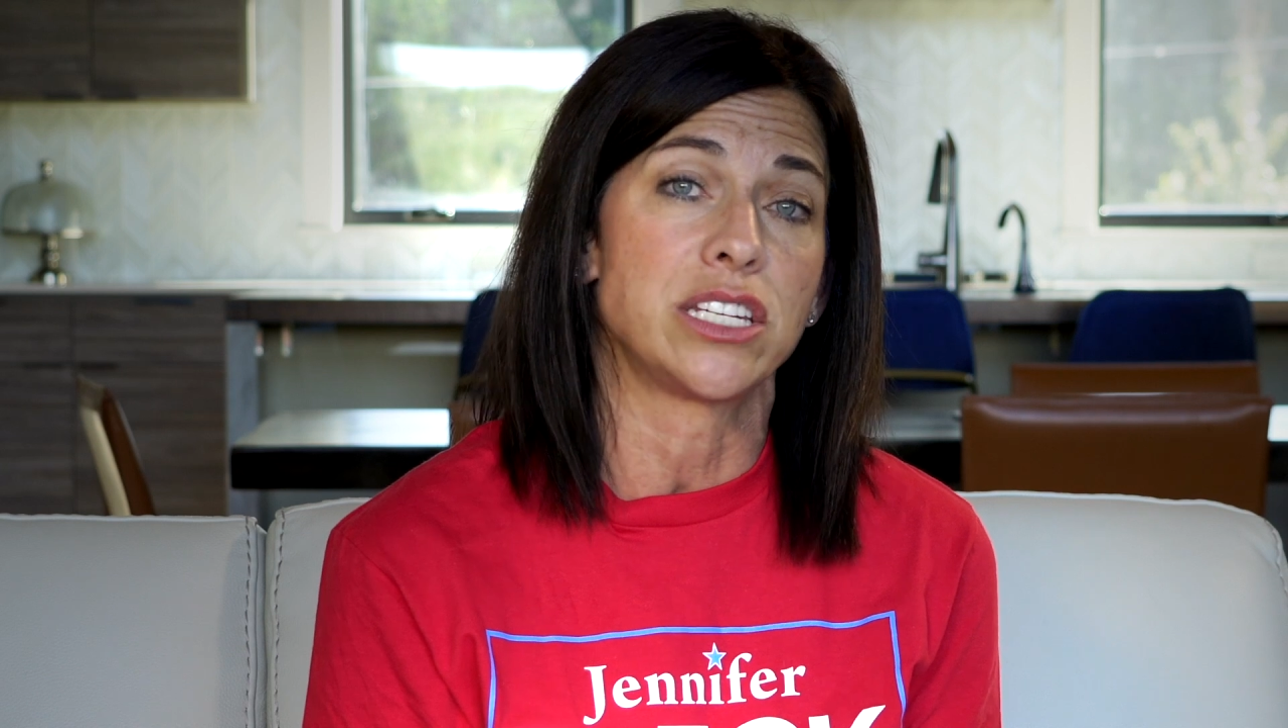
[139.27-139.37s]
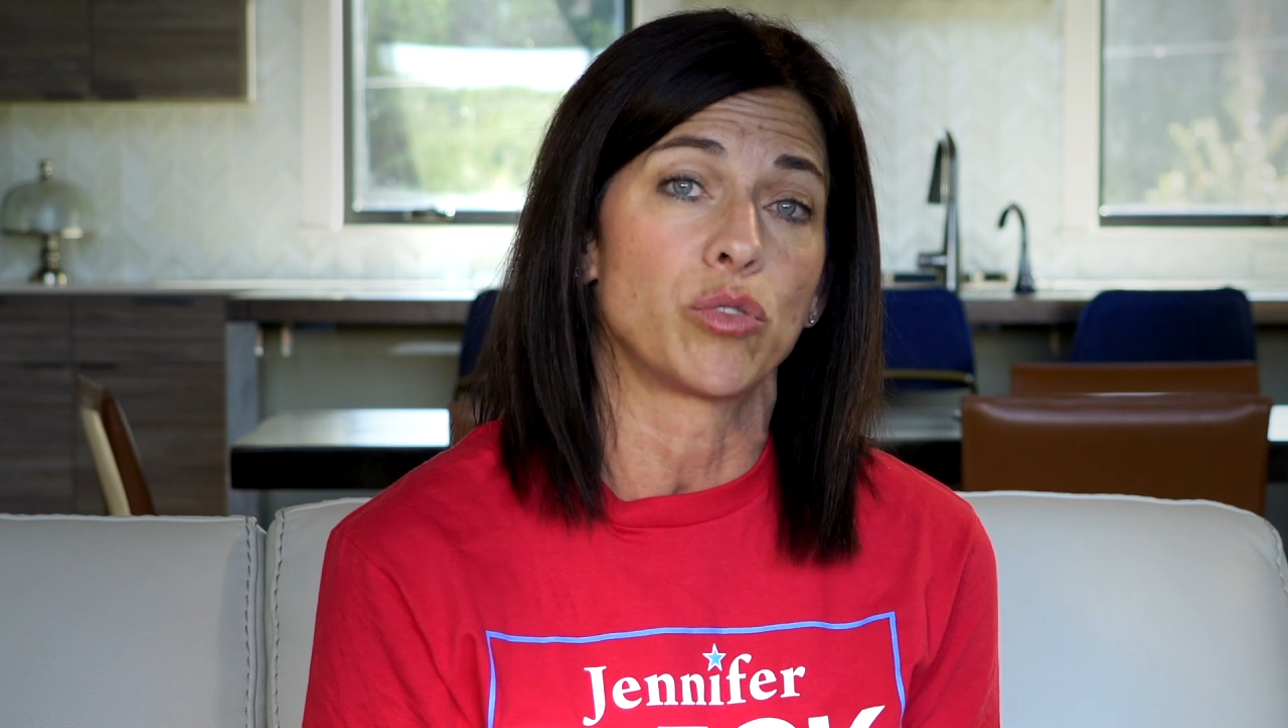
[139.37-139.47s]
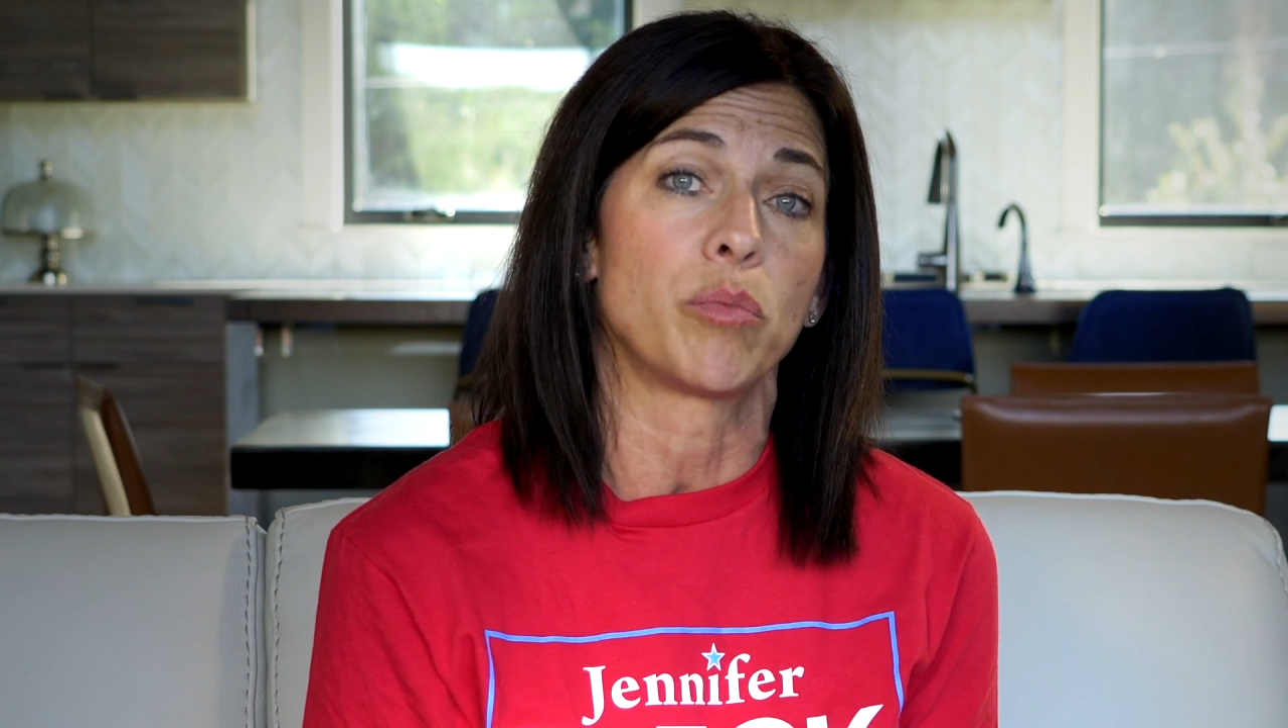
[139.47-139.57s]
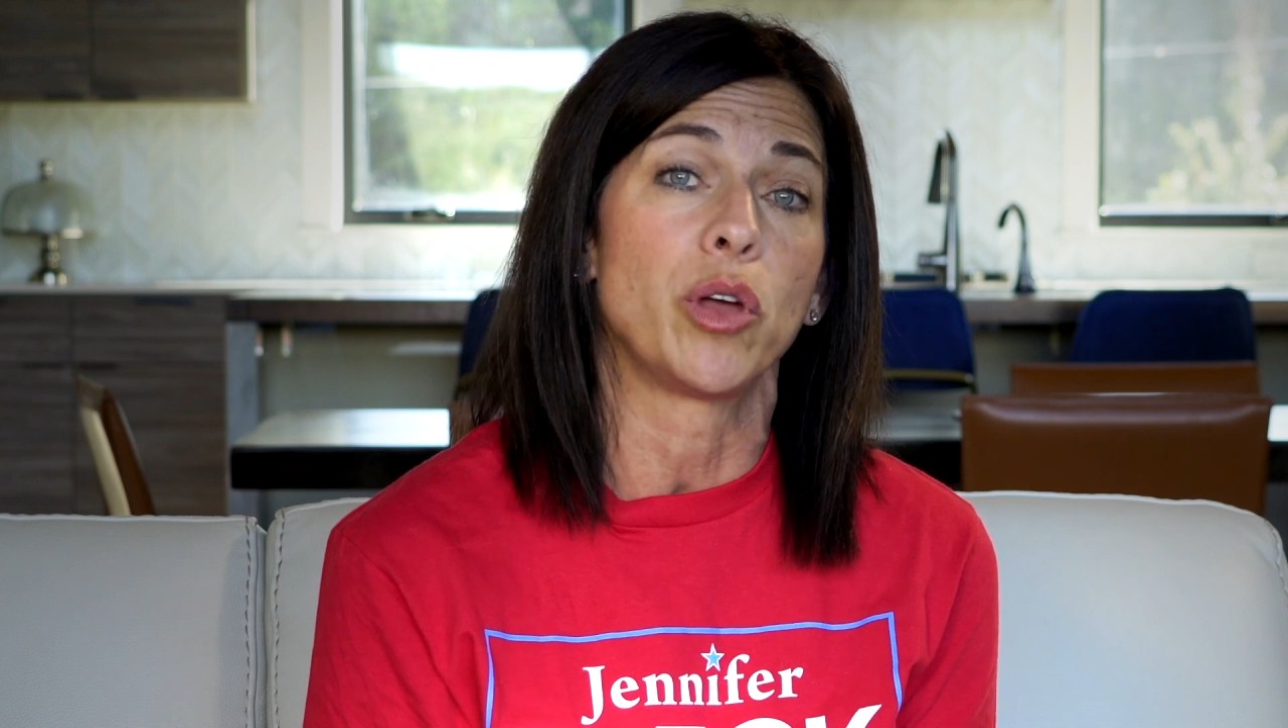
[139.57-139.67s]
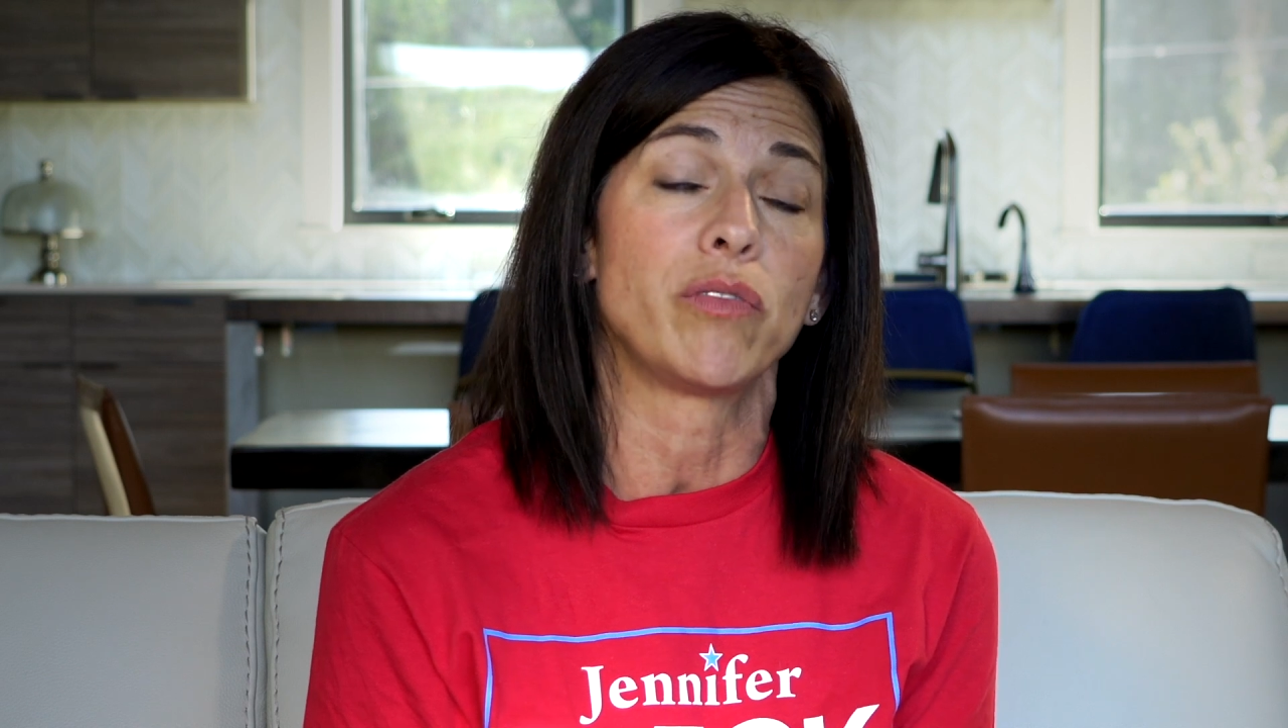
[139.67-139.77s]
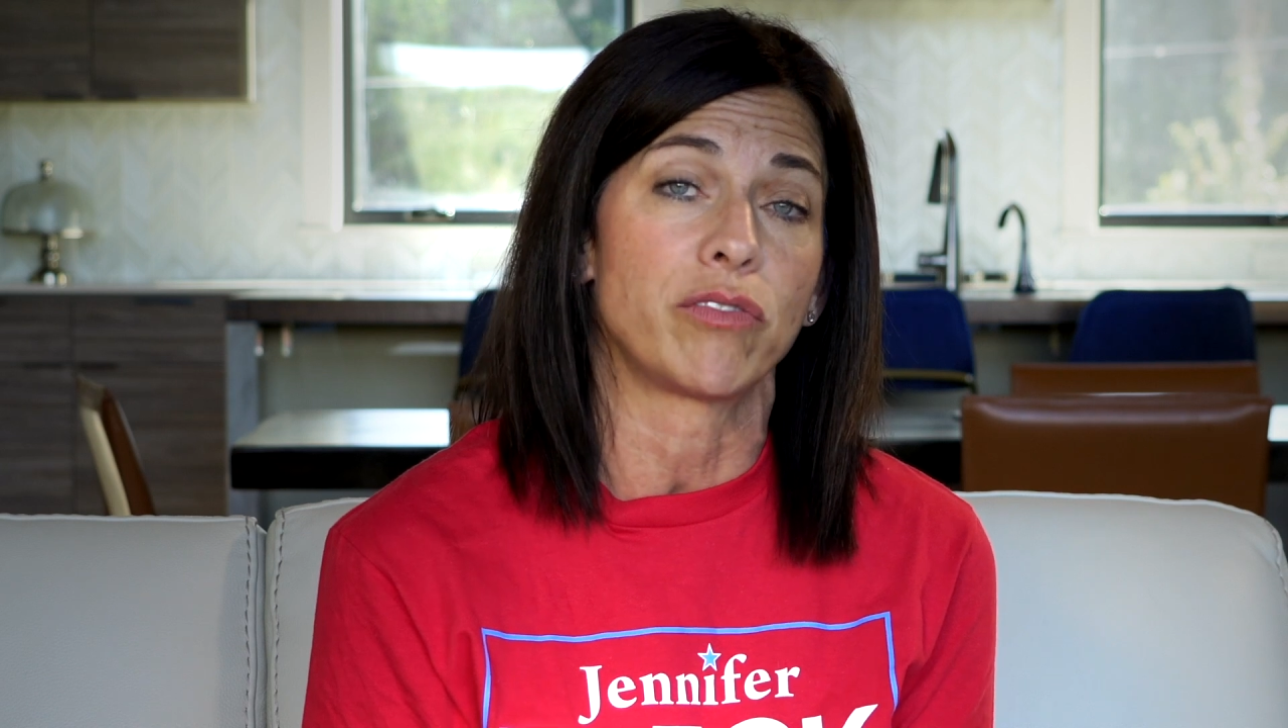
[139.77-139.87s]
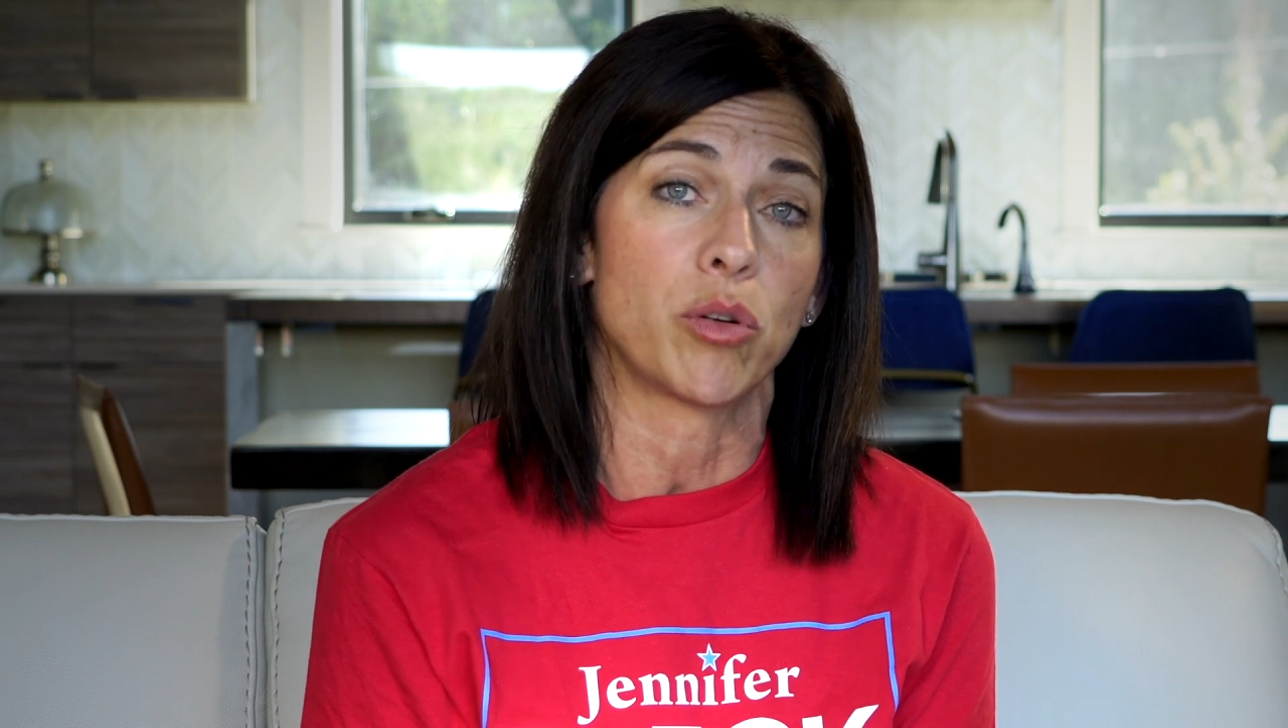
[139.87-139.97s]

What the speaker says: to remove it